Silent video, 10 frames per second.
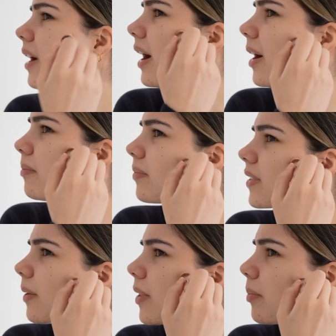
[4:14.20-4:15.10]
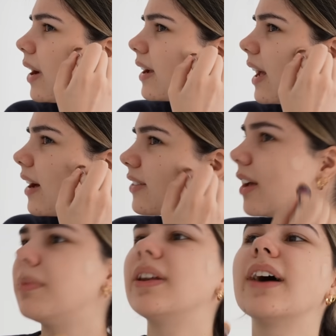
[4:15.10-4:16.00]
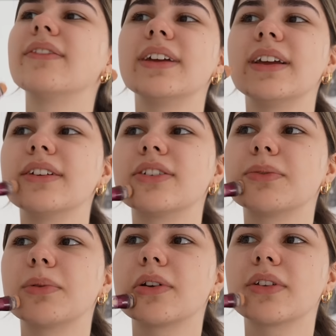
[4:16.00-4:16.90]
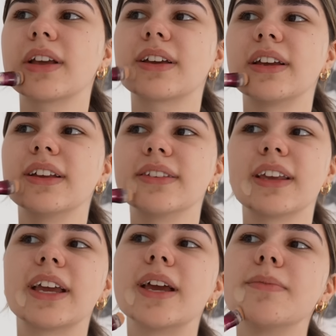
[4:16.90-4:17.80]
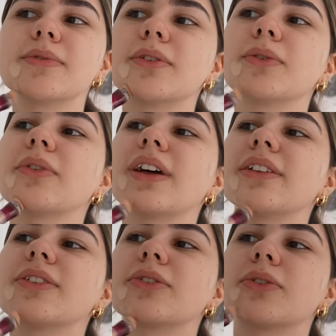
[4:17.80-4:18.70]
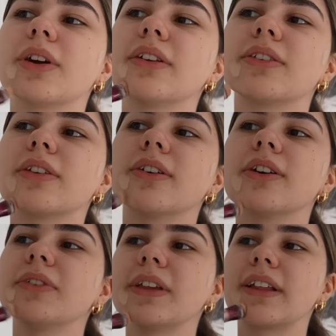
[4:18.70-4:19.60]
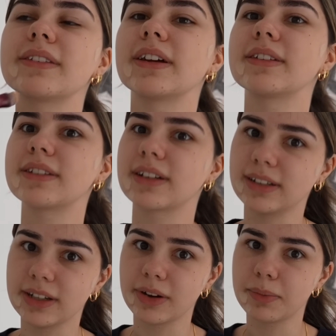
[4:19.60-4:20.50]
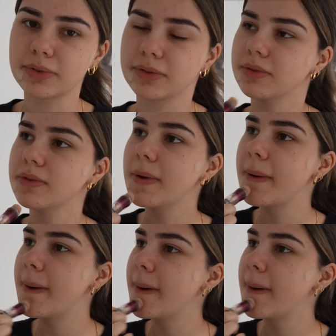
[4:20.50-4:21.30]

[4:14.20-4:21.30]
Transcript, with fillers: some of the breakouts I've been having just because of like exams and all that stress, so hopefully that starts to clear up soon.